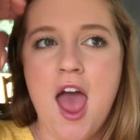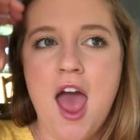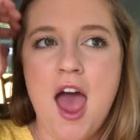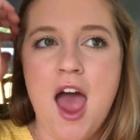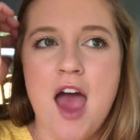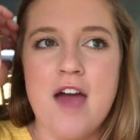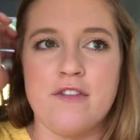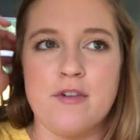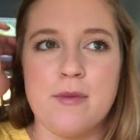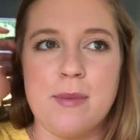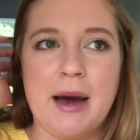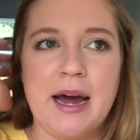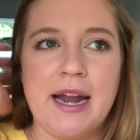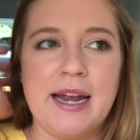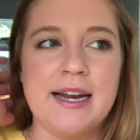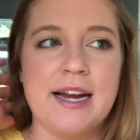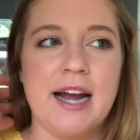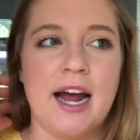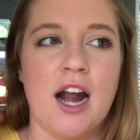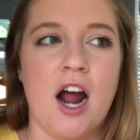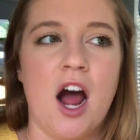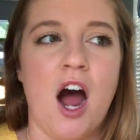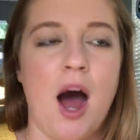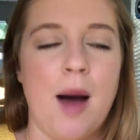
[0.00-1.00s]
everybody
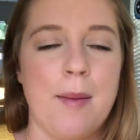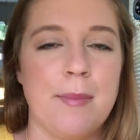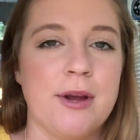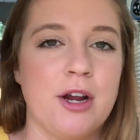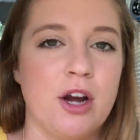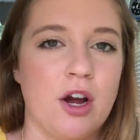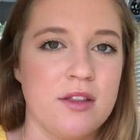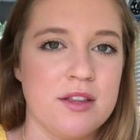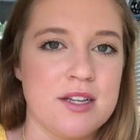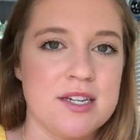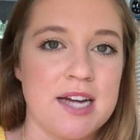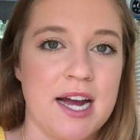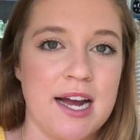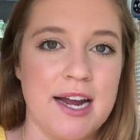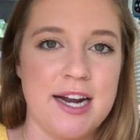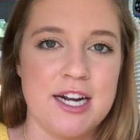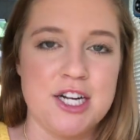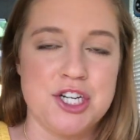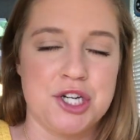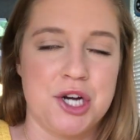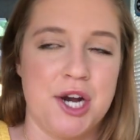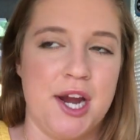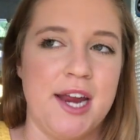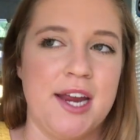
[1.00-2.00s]
kind of hopping on the tie-dye
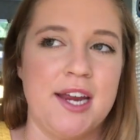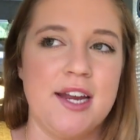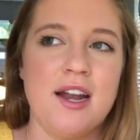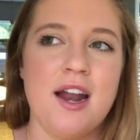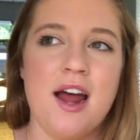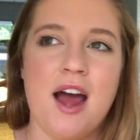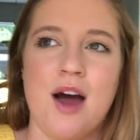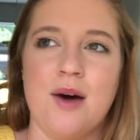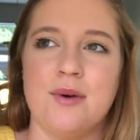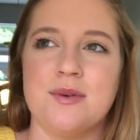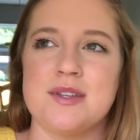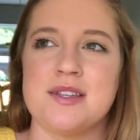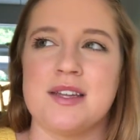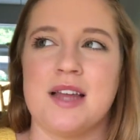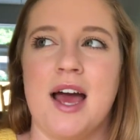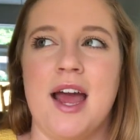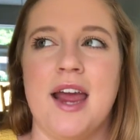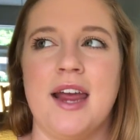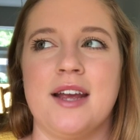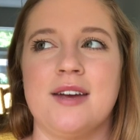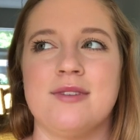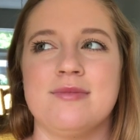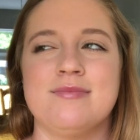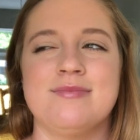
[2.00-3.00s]
train, I was
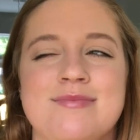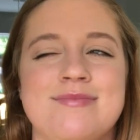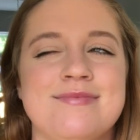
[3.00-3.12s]
like,